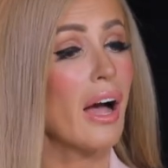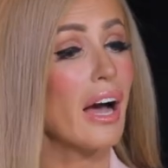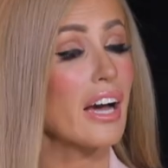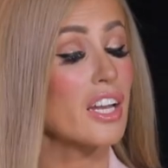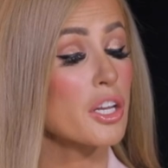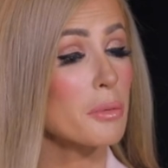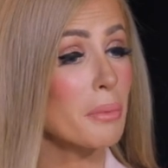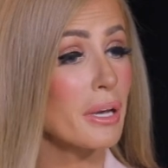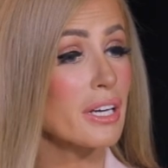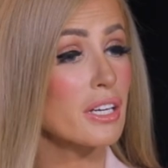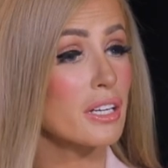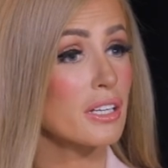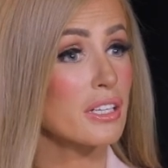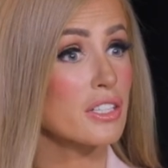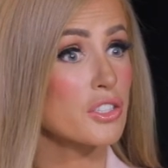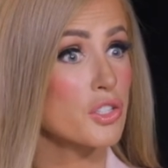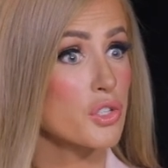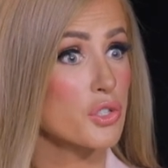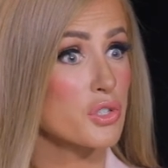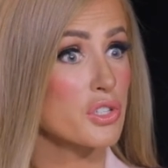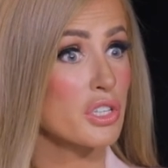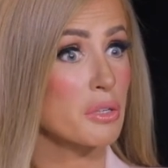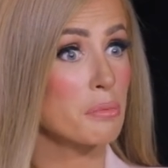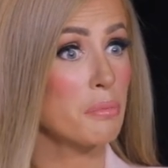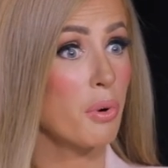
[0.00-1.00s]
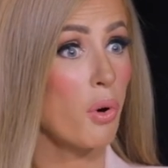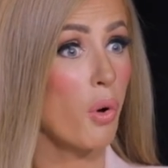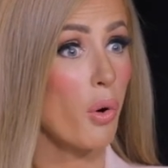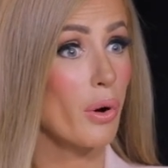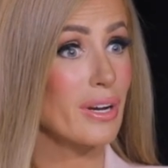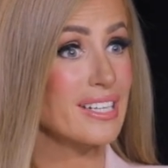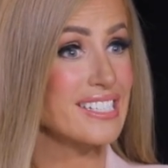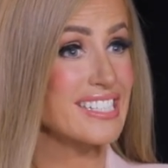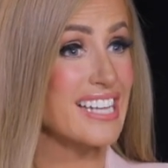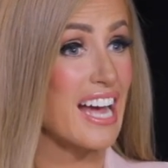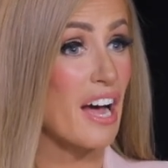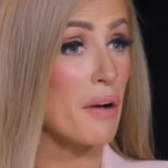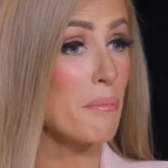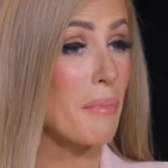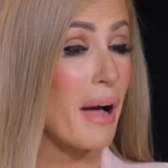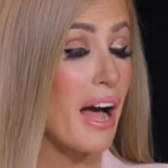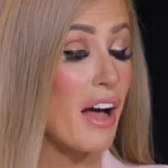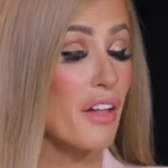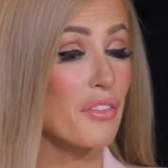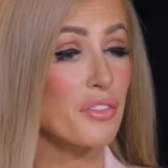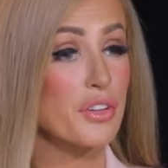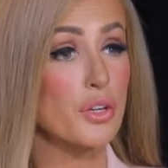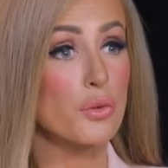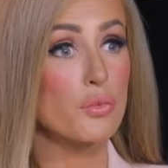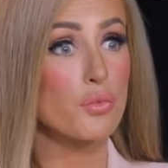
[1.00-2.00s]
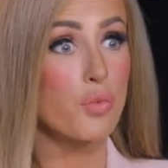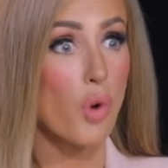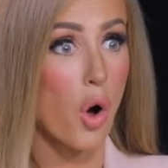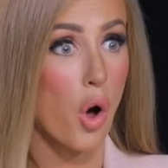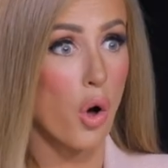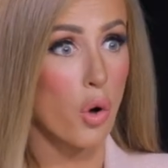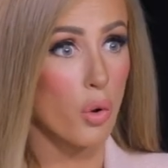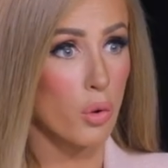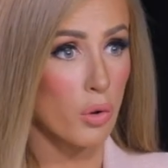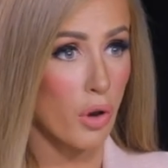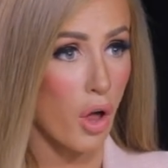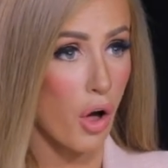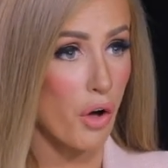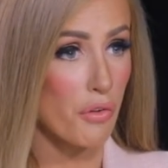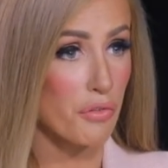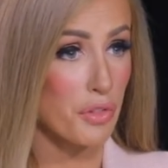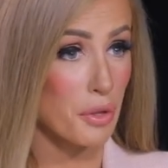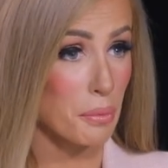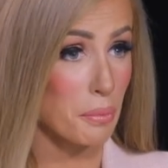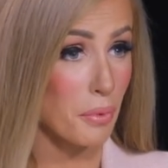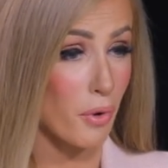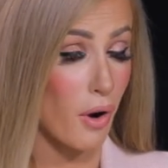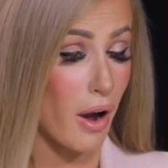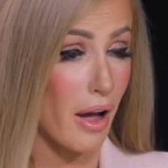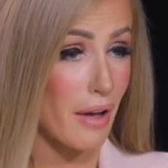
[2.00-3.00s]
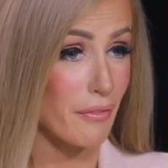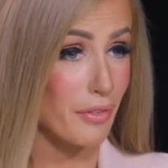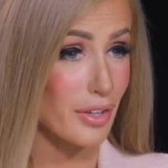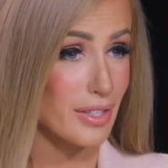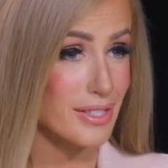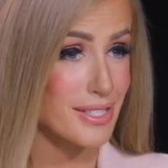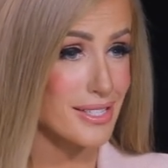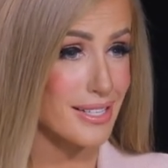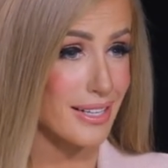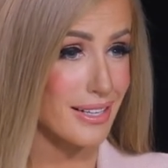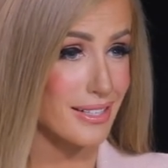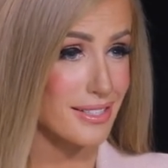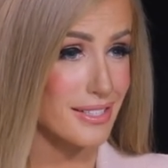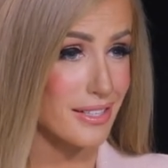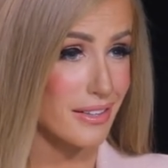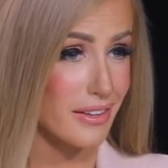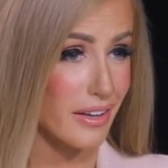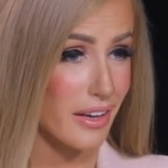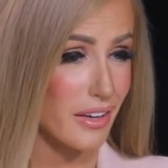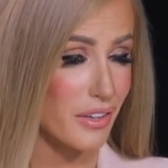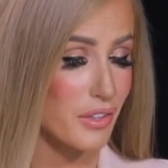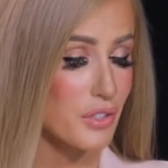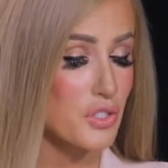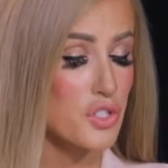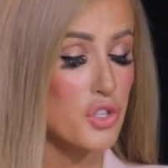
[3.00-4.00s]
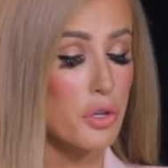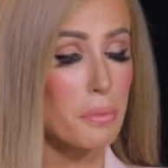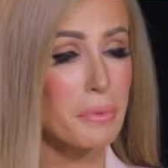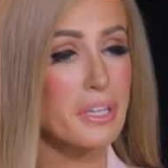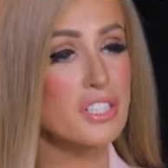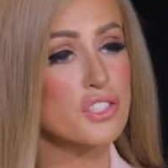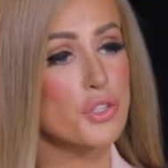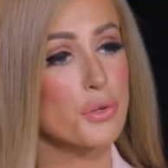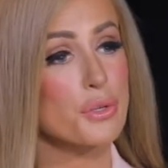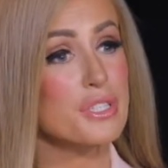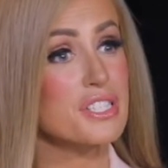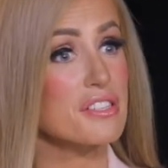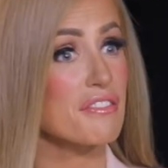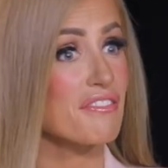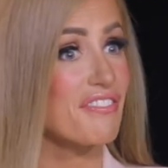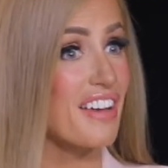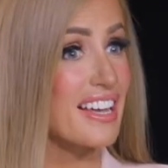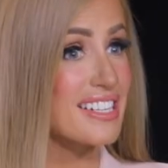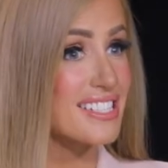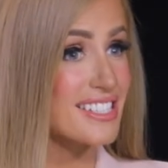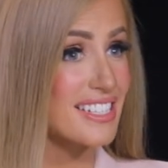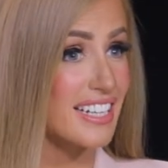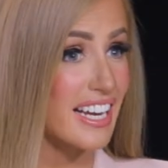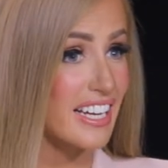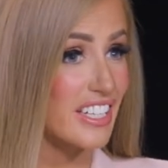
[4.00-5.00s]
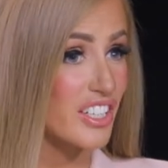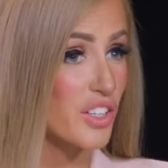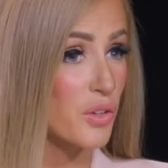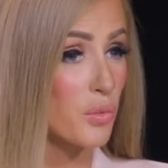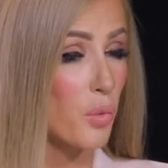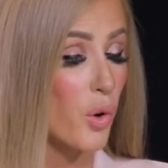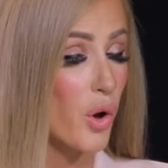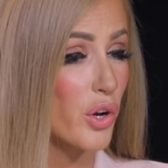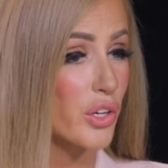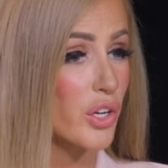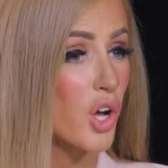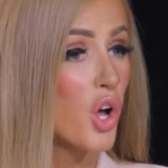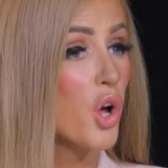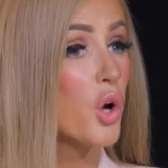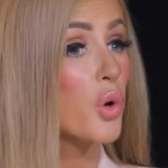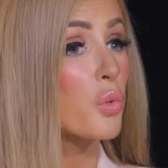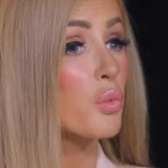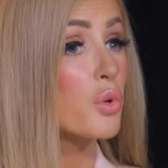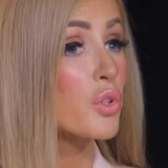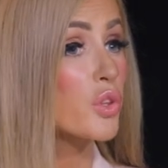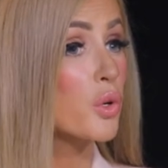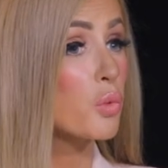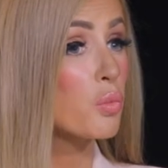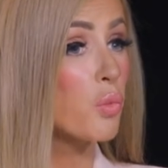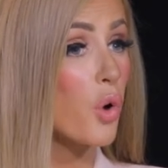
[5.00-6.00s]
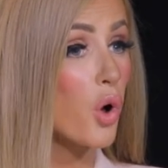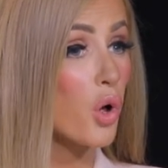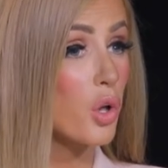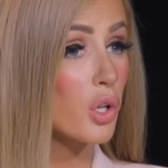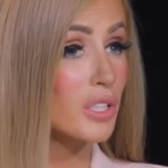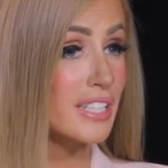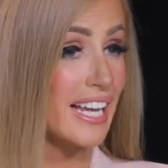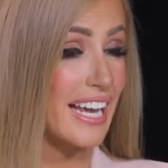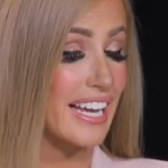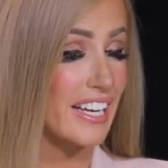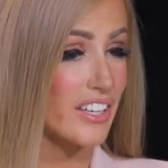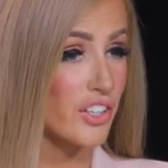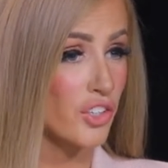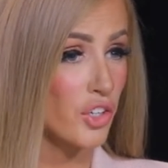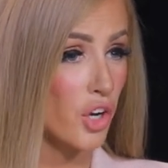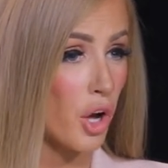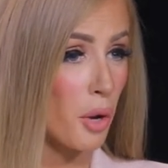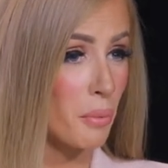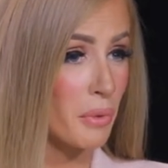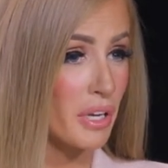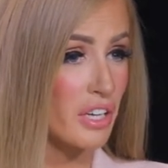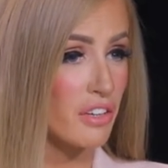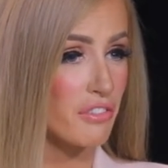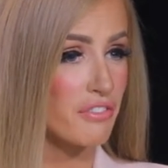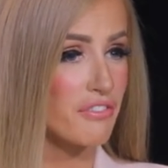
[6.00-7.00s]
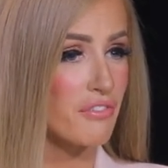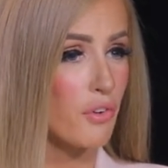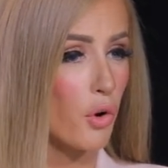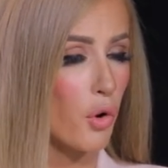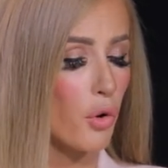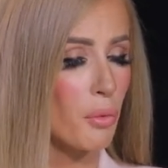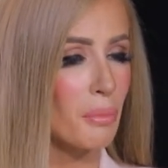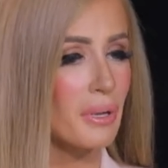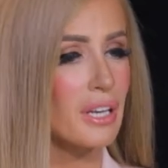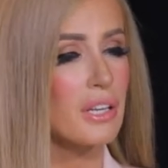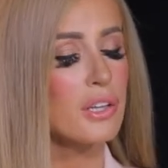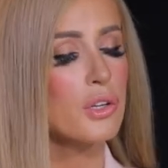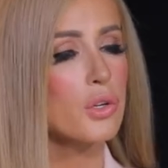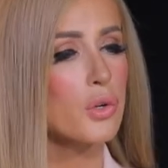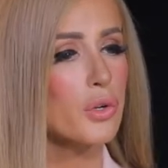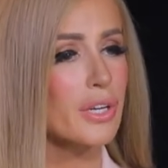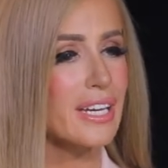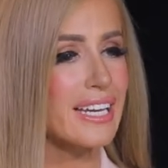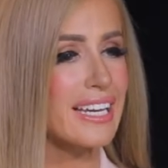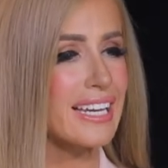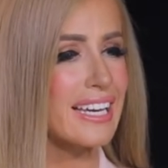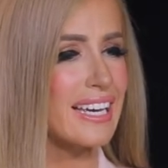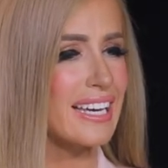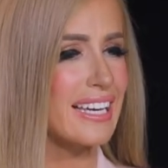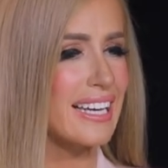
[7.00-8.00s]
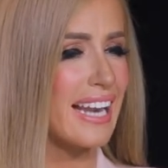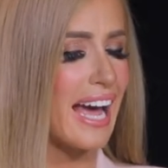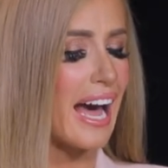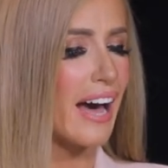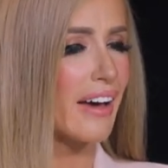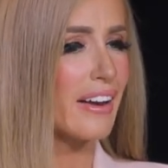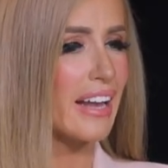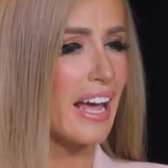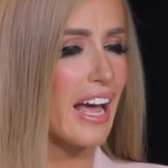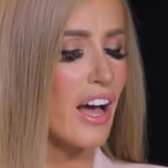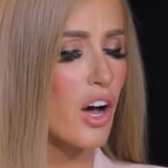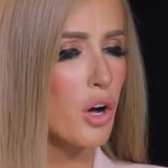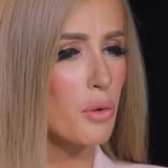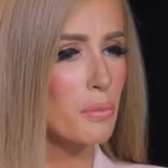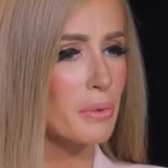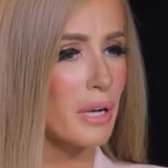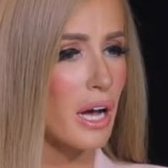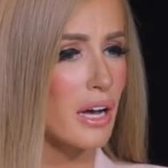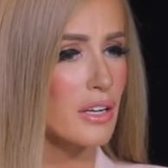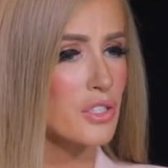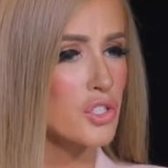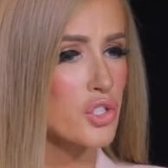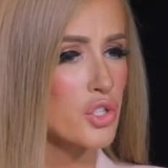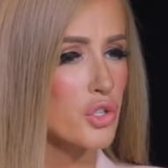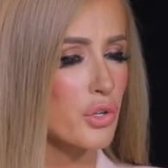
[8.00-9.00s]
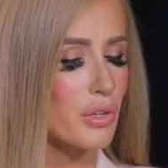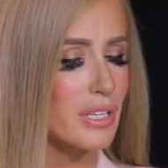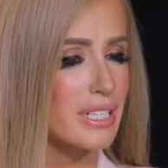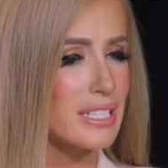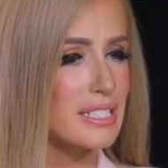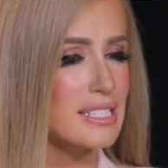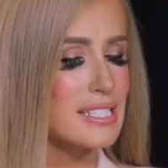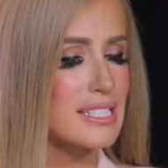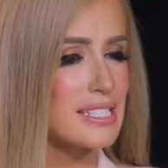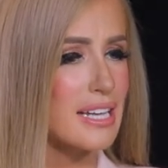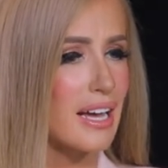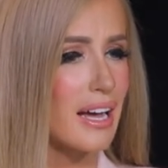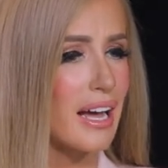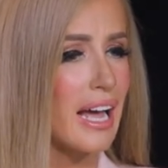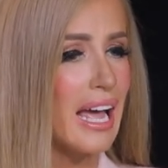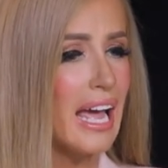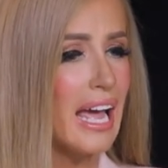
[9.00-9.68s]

And you make an interesting point about the role of the private sector there, because you've been doing some fascinating work with the World Economic Forum, looking at how to help countries